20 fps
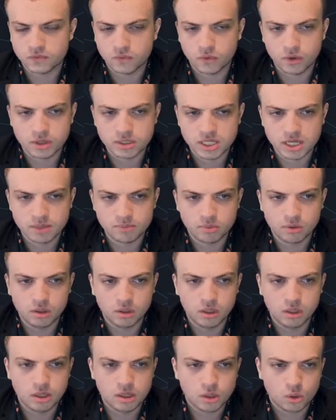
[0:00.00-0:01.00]
For example,
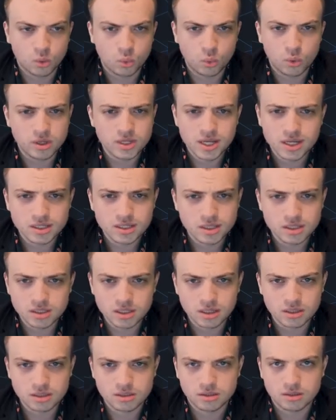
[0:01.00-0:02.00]
queen takes
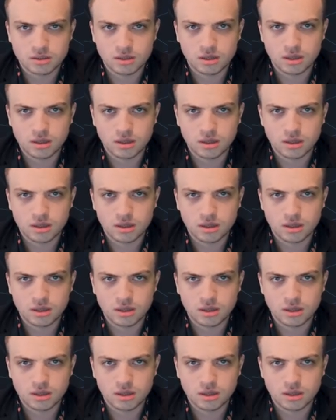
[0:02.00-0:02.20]
d6,